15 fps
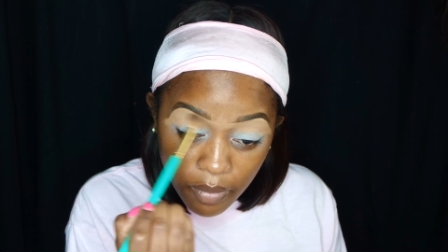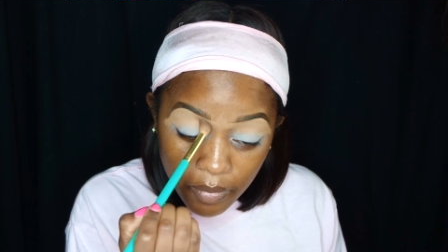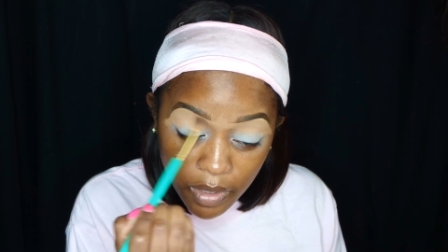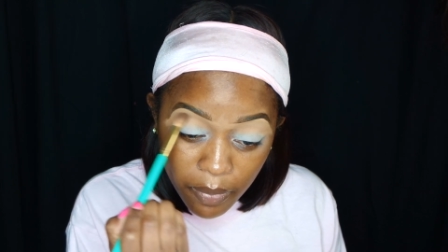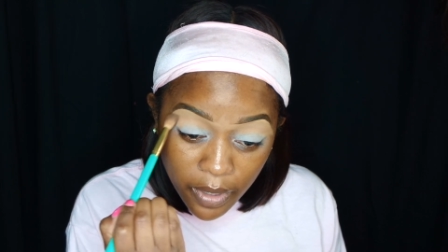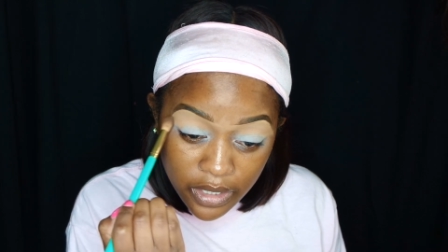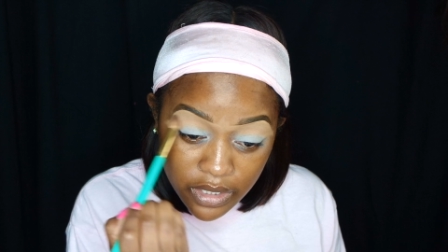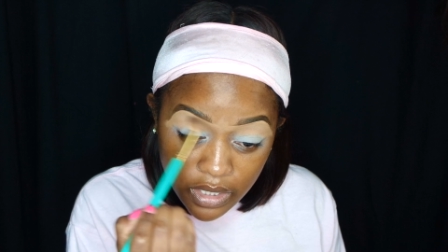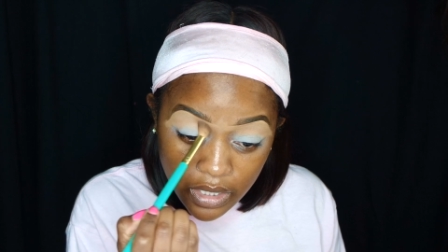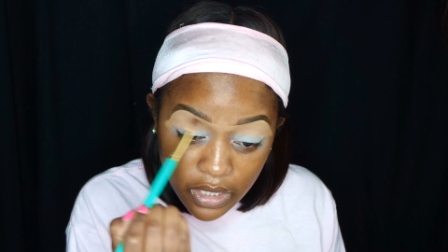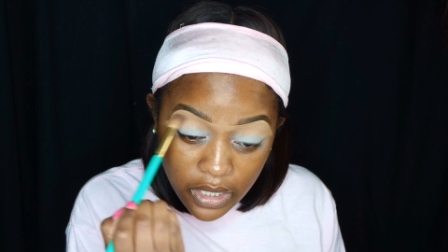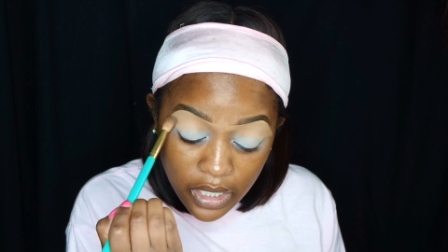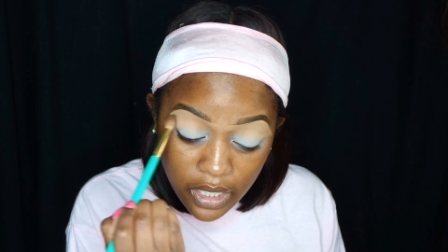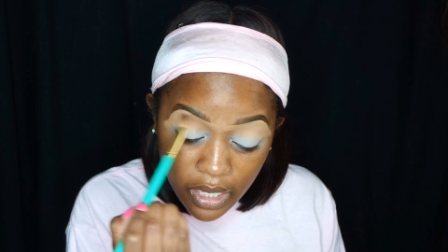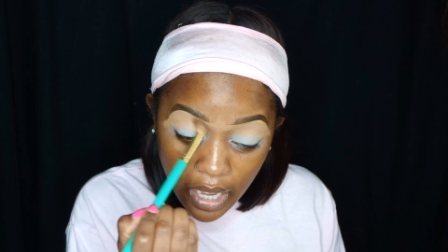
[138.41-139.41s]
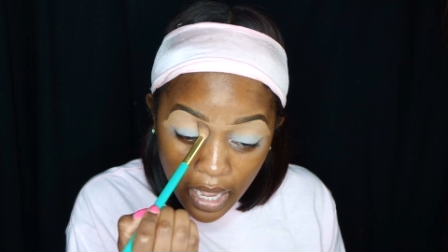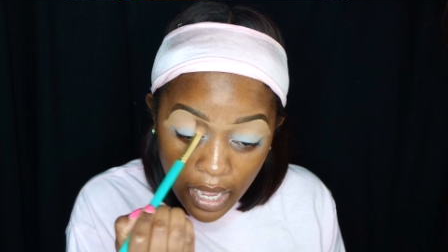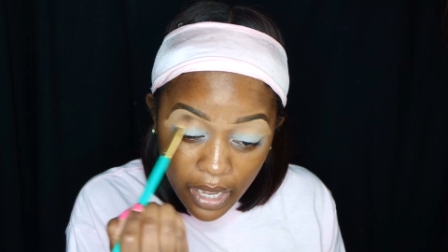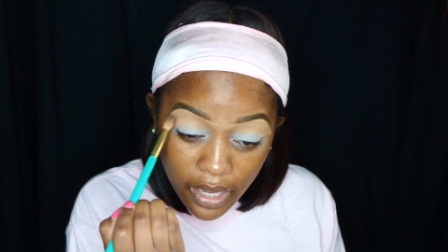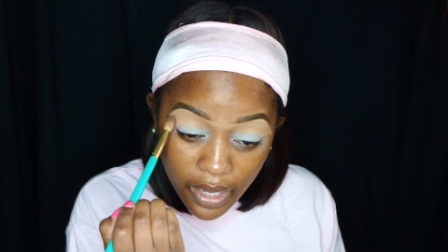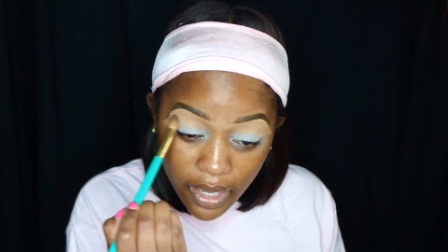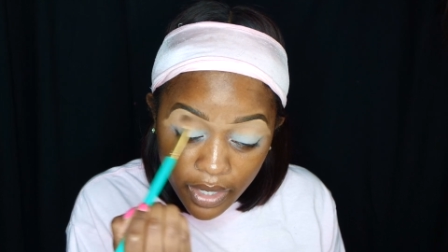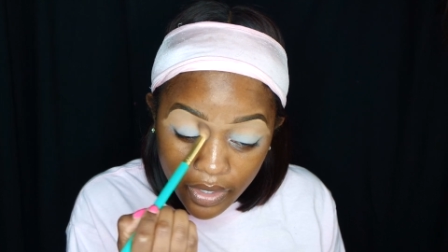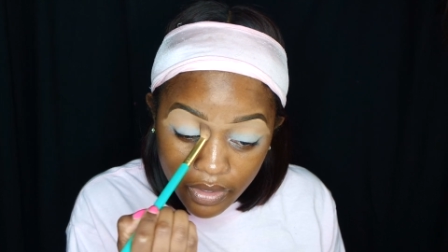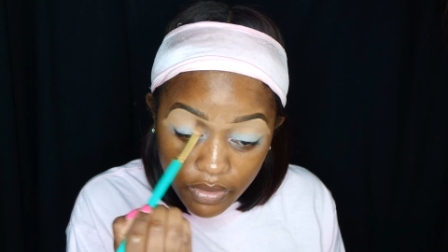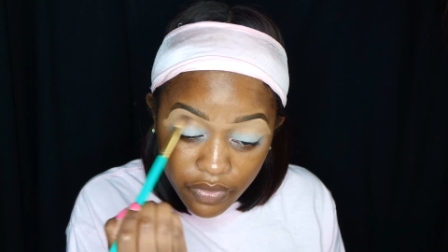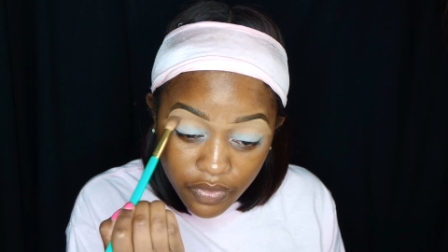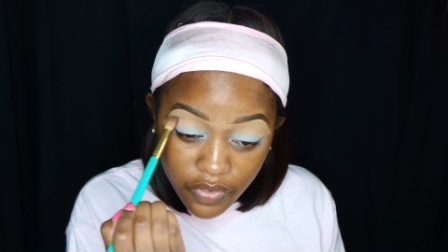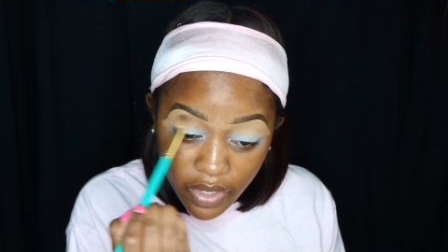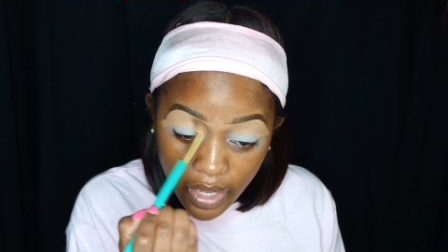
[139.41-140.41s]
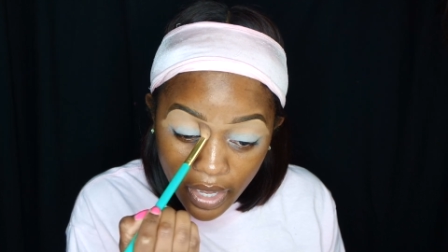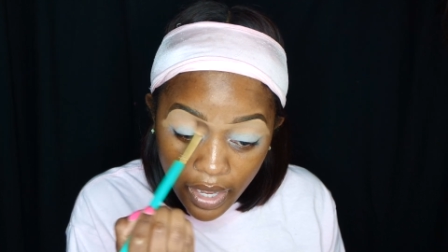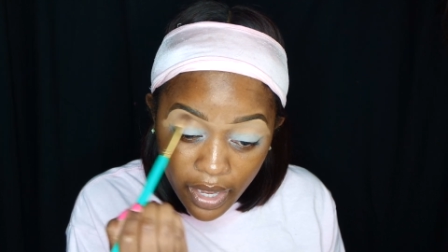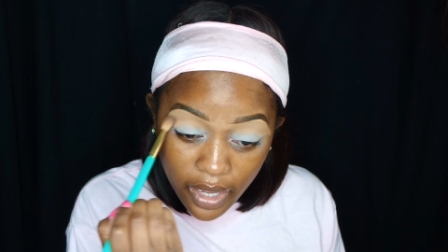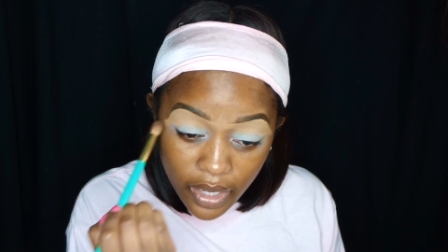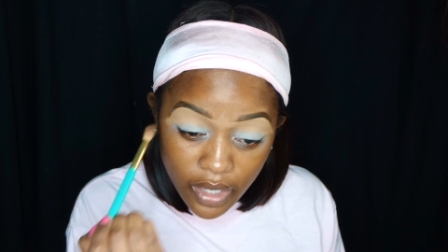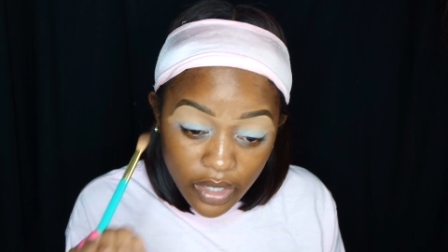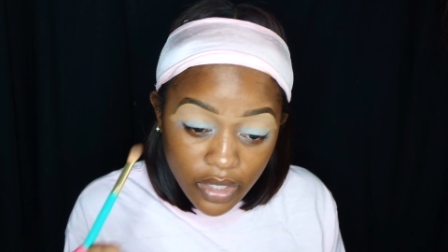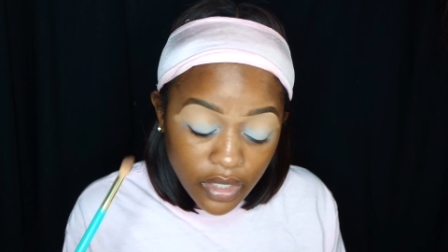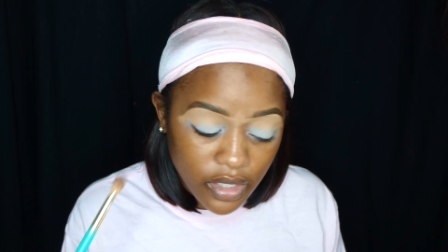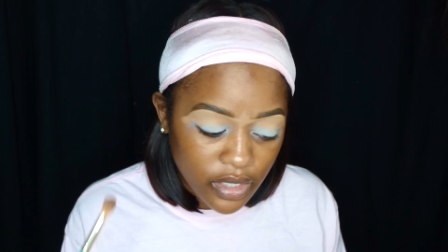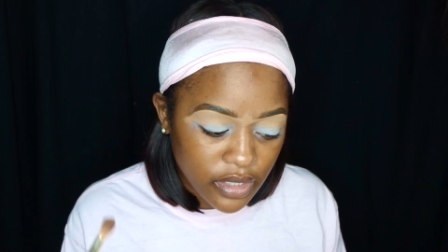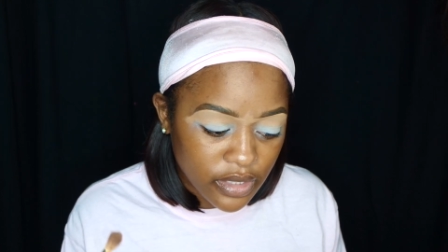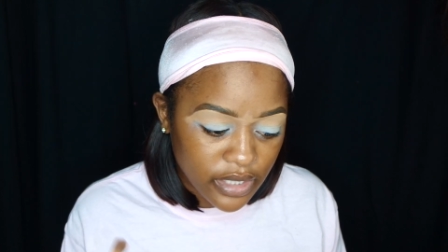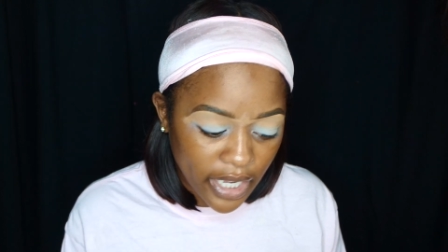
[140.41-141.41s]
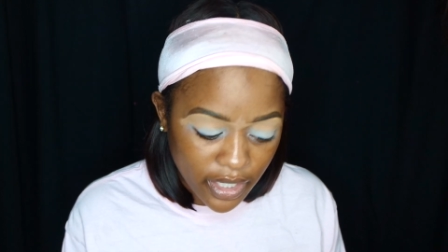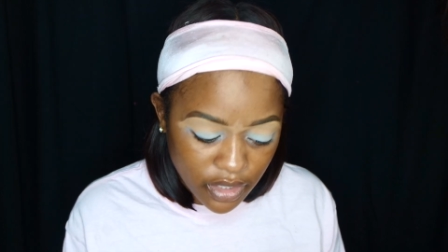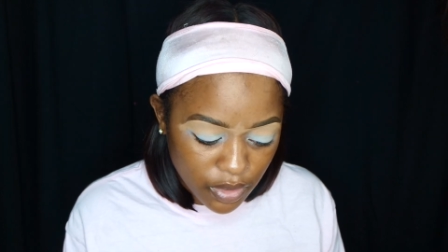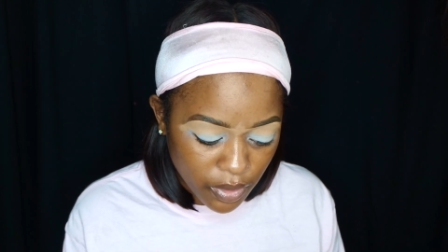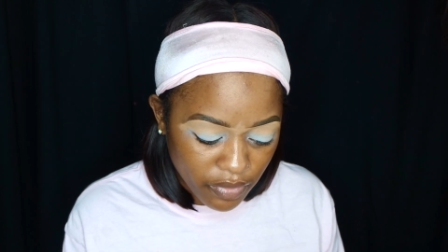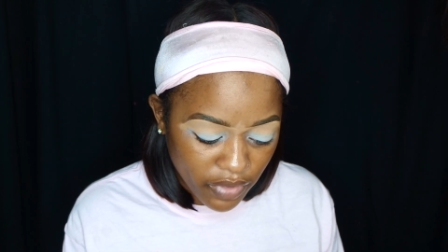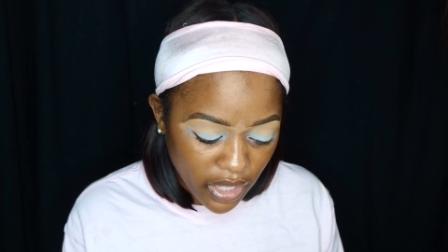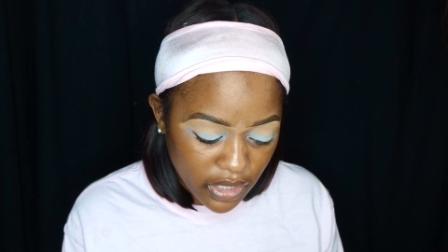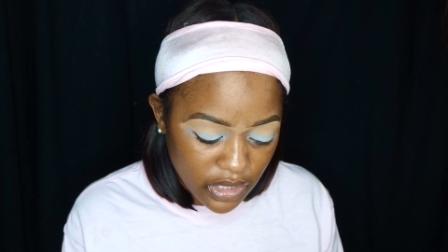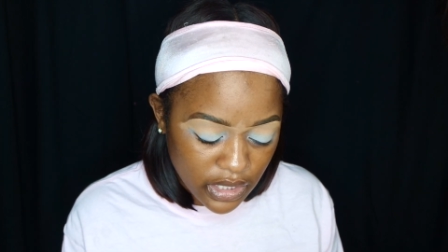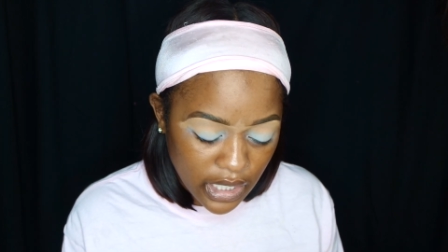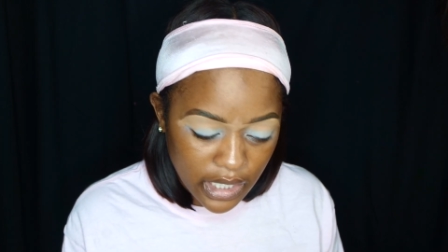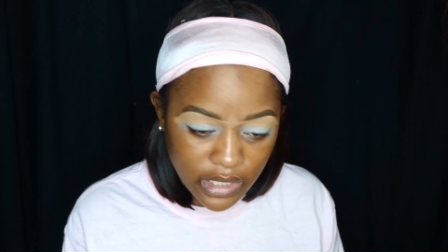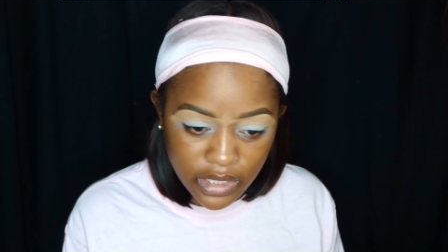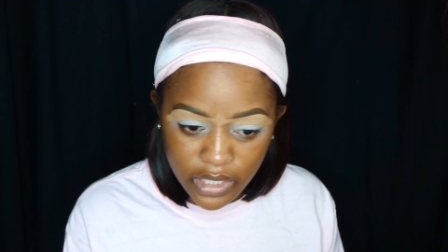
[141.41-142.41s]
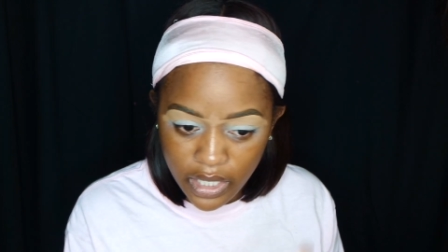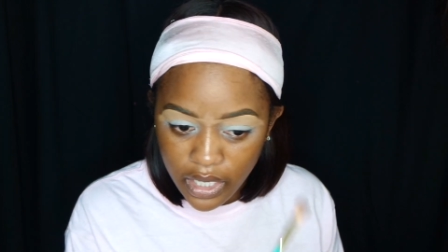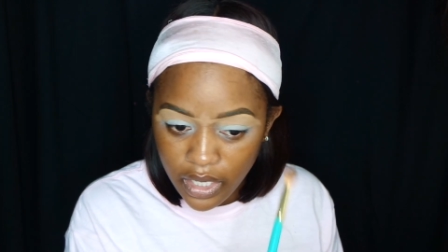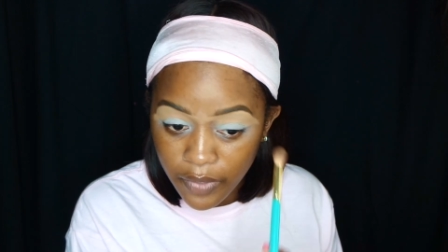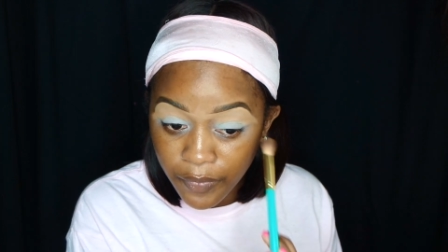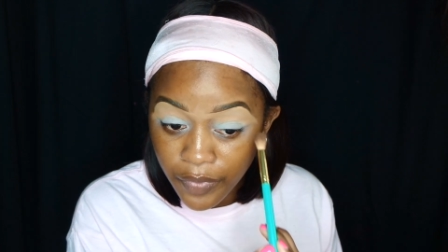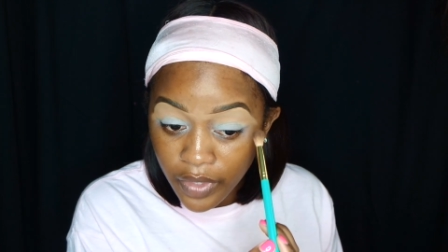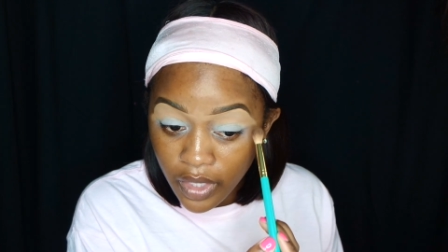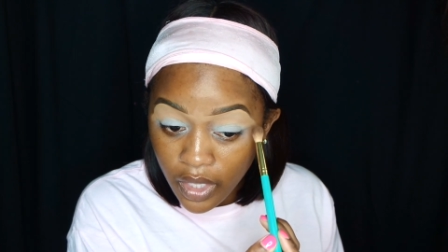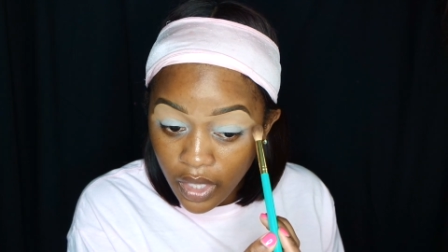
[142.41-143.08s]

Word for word: Me personally, I have had dates on Valentine's Day,